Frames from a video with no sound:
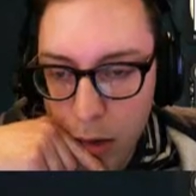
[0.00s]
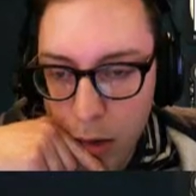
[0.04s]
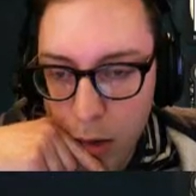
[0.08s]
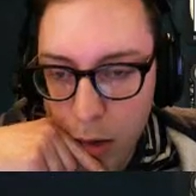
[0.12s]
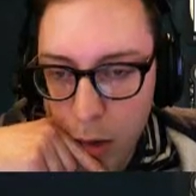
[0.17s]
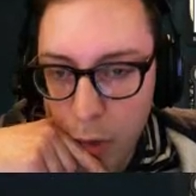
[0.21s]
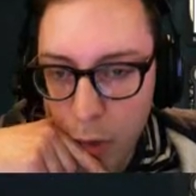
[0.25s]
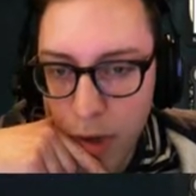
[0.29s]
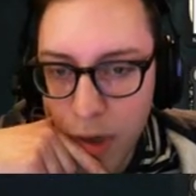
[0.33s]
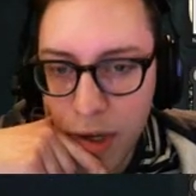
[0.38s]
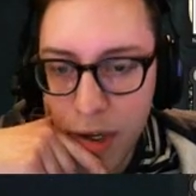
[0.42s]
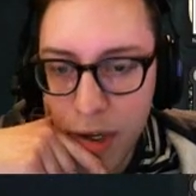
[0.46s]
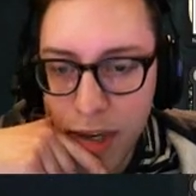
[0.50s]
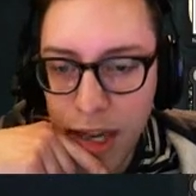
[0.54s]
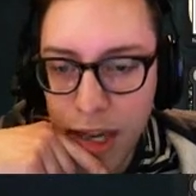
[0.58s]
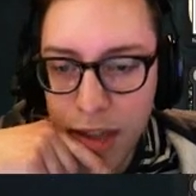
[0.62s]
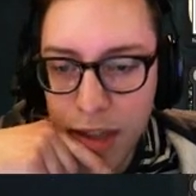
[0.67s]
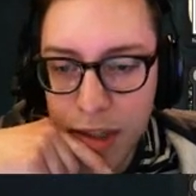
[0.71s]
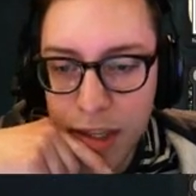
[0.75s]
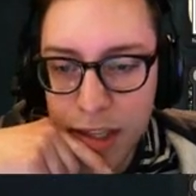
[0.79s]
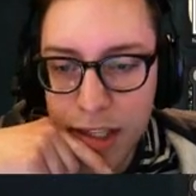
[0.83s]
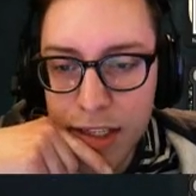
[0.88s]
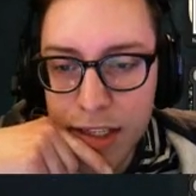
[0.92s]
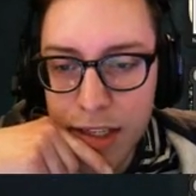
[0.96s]
We could take
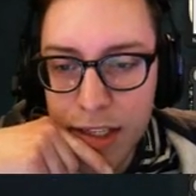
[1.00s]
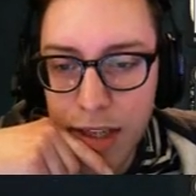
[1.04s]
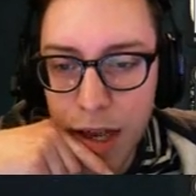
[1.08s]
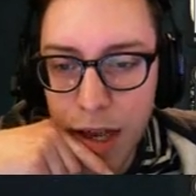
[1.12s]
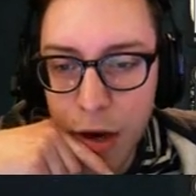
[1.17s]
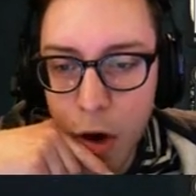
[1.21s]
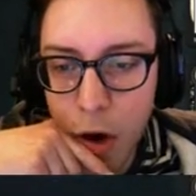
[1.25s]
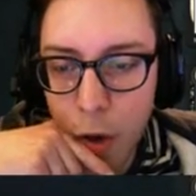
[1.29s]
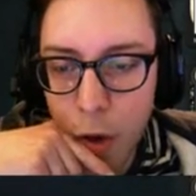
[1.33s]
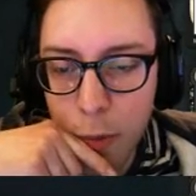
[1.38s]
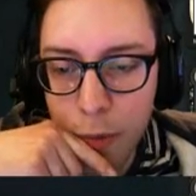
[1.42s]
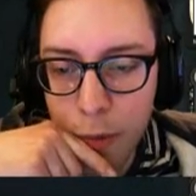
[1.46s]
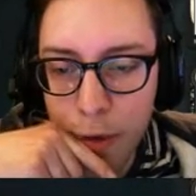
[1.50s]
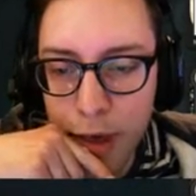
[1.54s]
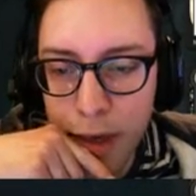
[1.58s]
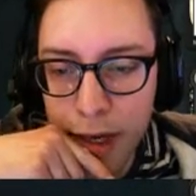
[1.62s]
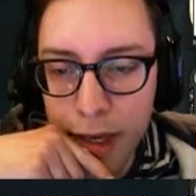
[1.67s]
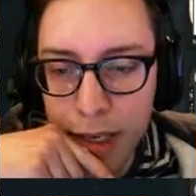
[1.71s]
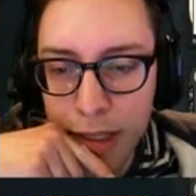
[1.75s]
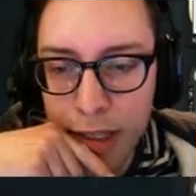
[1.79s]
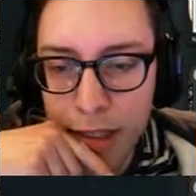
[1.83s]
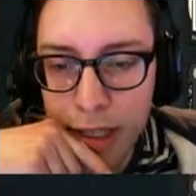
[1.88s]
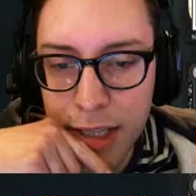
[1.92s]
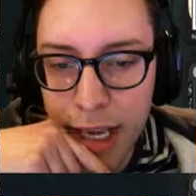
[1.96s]
this and then hope for a
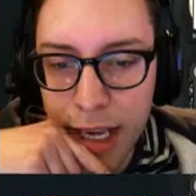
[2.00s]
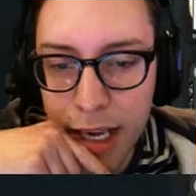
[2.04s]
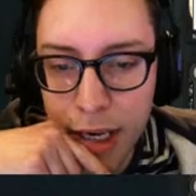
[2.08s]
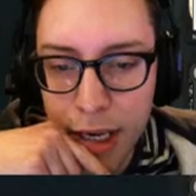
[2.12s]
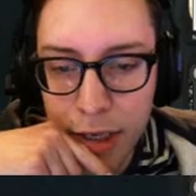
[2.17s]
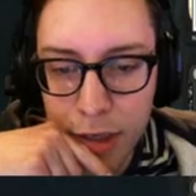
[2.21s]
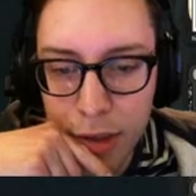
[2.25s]
Guildgate,